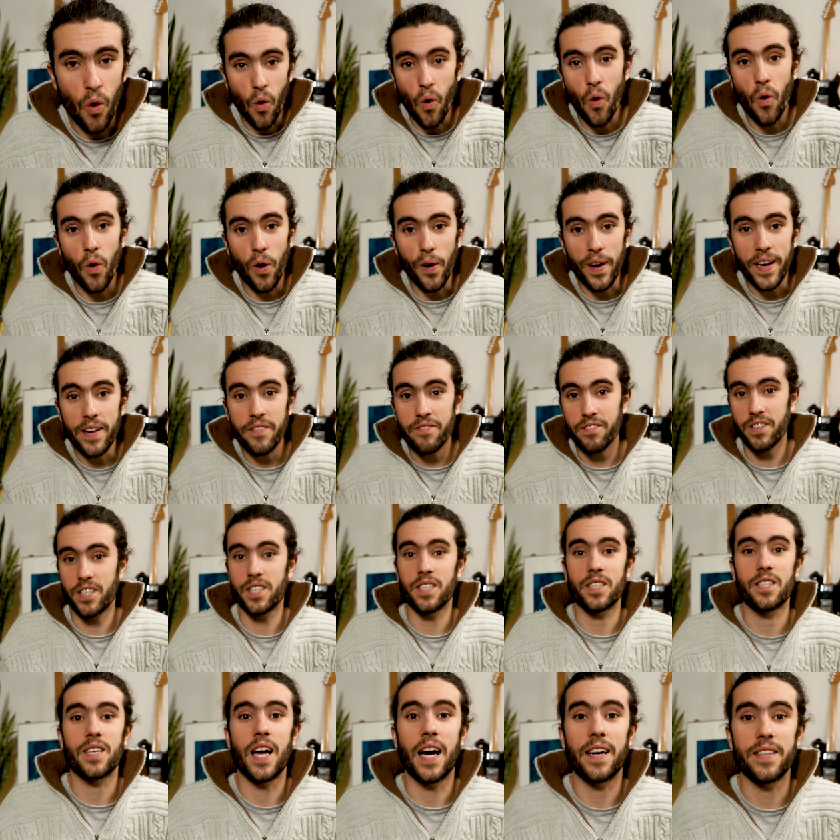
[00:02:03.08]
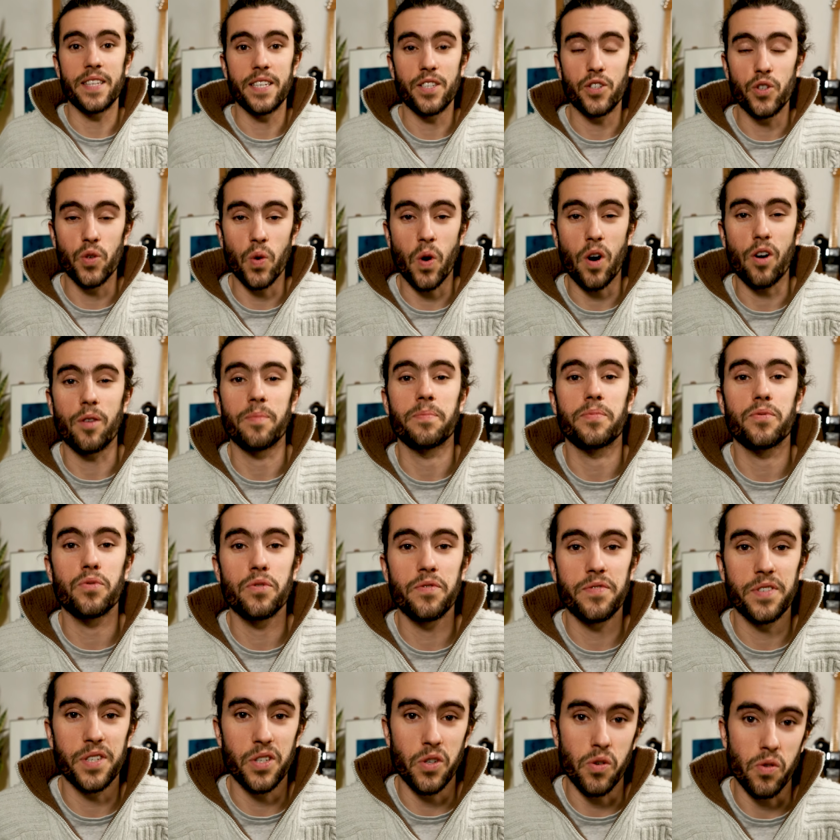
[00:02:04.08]
or if it's a sign that you are
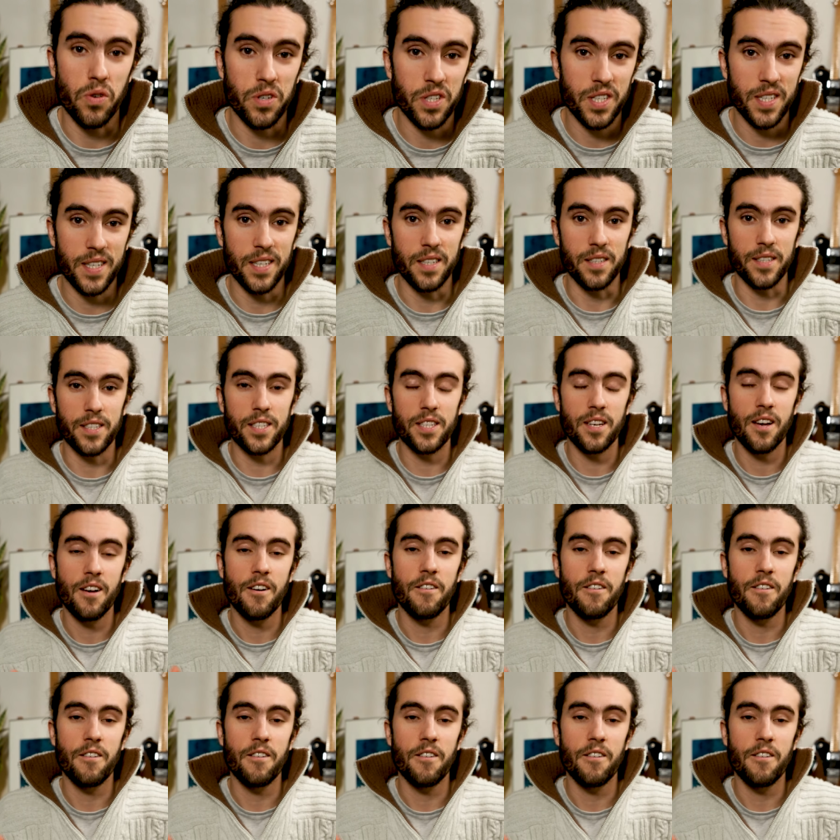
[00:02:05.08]
improving your skills